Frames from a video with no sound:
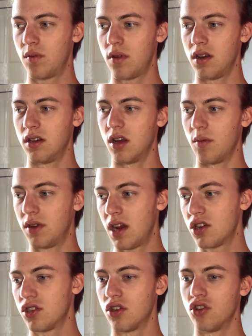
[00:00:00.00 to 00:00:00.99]

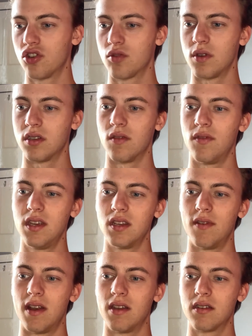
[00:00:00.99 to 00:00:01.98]
interpretations and judgments of these
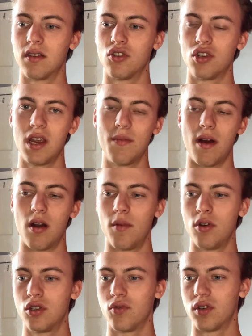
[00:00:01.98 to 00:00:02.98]
events that shape our
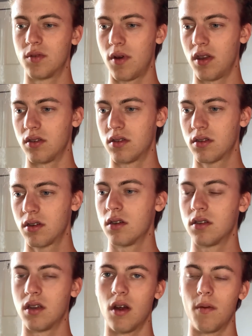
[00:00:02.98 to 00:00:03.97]
emotional response.
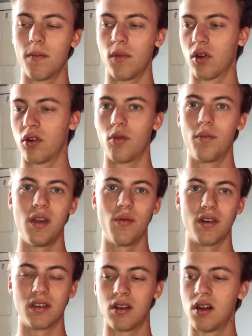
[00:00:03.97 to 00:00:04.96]
So I'm not going to repeat what
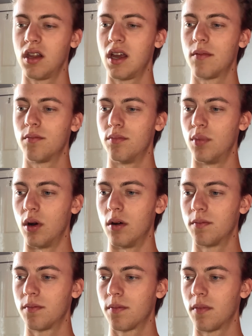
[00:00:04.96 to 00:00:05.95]
I said earlier, but
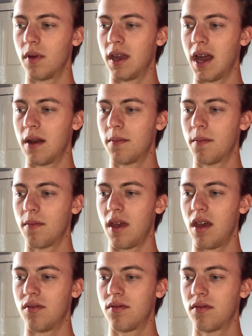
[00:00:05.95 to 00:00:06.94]
again,
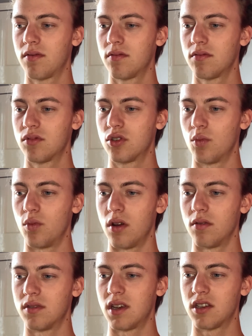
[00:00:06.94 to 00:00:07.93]
if
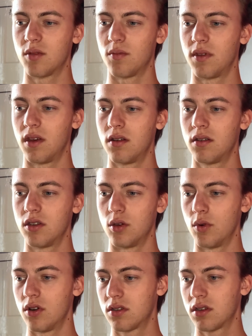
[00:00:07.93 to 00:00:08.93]
someone says something
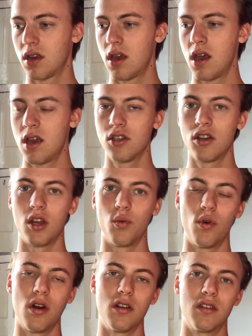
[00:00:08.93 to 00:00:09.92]
to us, it's not their
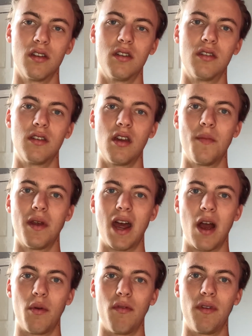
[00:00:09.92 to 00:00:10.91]
words that determine
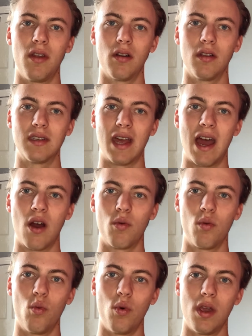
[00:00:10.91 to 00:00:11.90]
how we feel, it's how
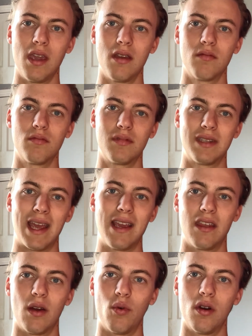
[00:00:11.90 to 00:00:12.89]
we take
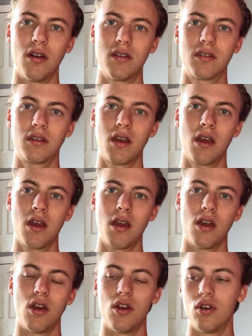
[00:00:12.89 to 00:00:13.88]
their words
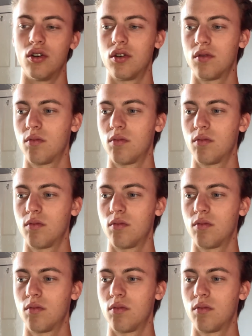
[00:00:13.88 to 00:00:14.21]
and